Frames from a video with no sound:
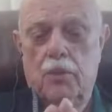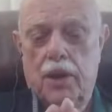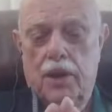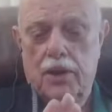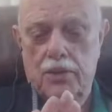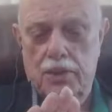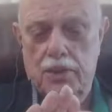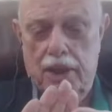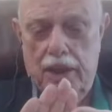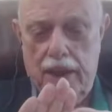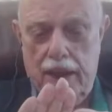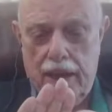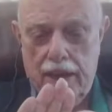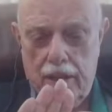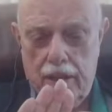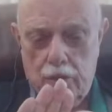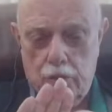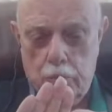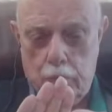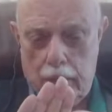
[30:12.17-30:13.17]
because
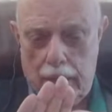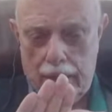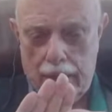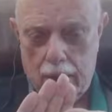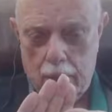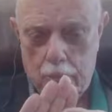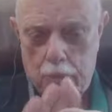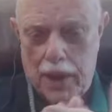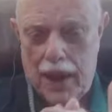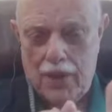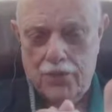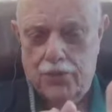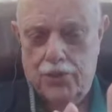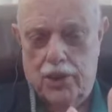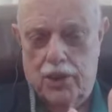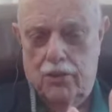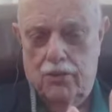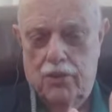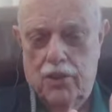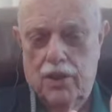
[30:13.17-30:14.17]
again, it's by
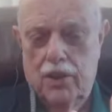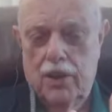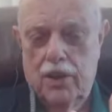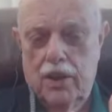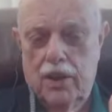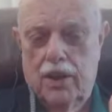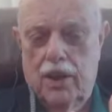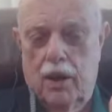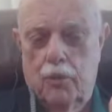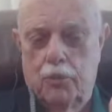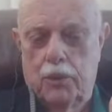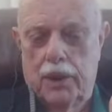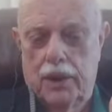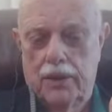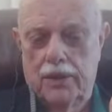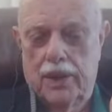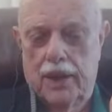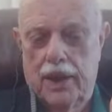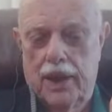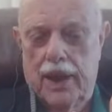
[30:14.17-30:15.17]
capacitive
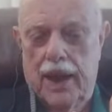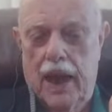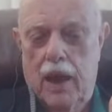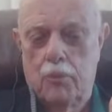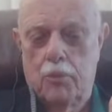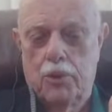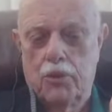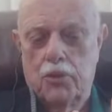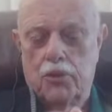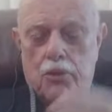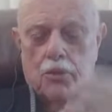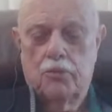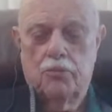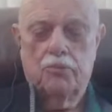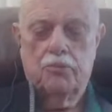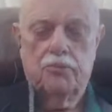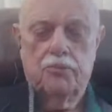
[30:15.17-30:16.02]
coupling that it happens.